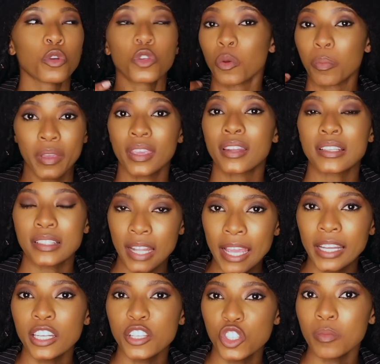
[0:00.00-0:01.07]
opinion is
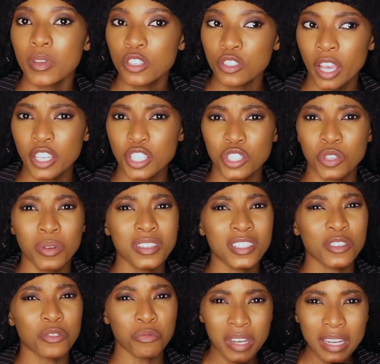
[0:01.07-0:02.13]
likely to be judged. So is
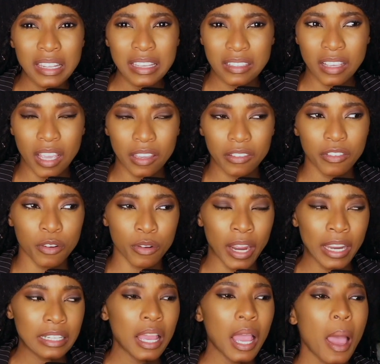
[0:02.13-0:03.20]
it really safe,
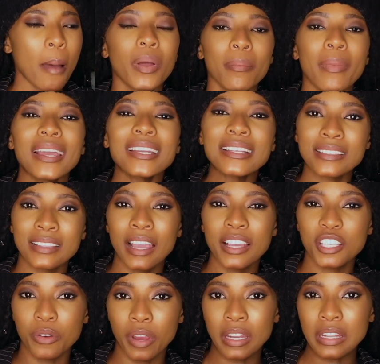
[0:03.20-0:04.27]
right? But my desire
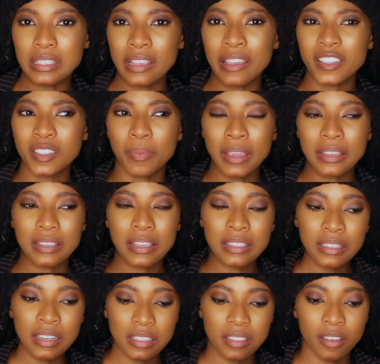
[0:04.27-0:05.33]
to create a safe space
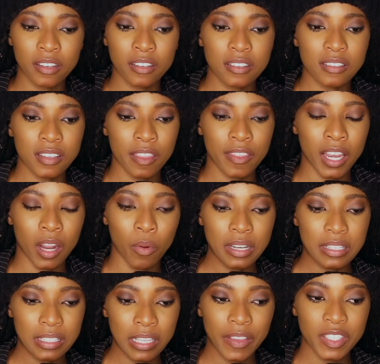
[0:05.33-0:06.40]
isn't necessarily to say that I
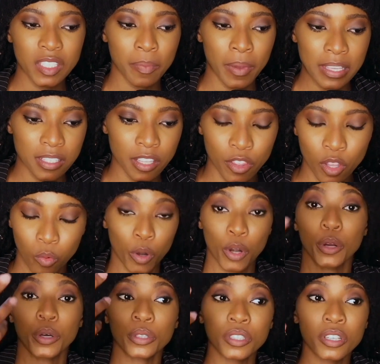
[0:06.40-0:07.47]
want a safe space in the
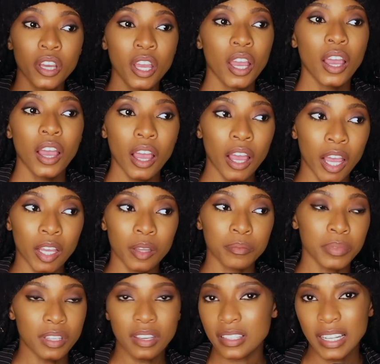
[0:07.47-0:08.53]
world,
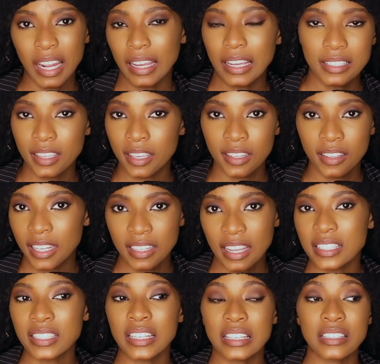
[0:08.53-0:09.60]
because like I said, that
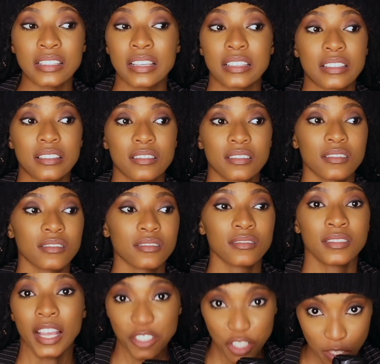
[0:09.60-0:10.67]
doesn't exist.
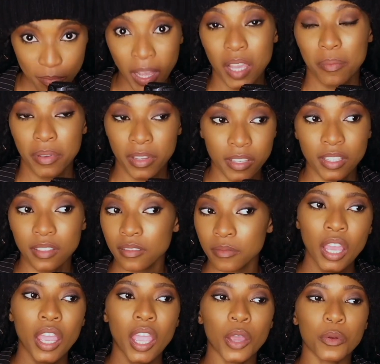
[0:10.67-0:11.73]
That's just my opinion.
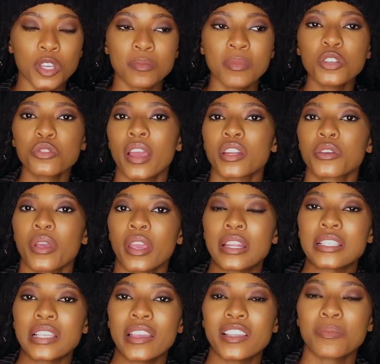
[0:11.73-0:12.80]
It was me trying to create
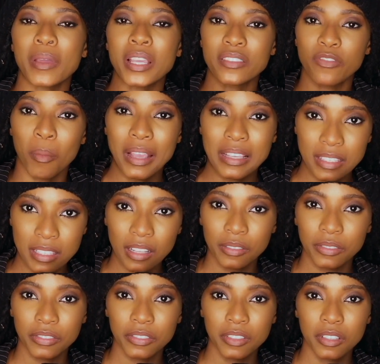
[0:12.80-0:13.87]
a safe space for
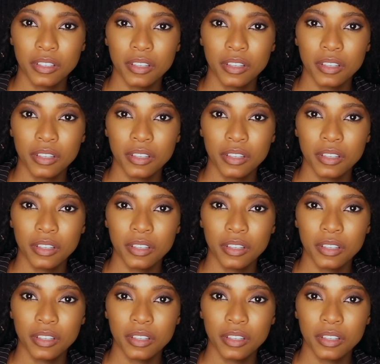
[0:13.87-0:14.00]
myself,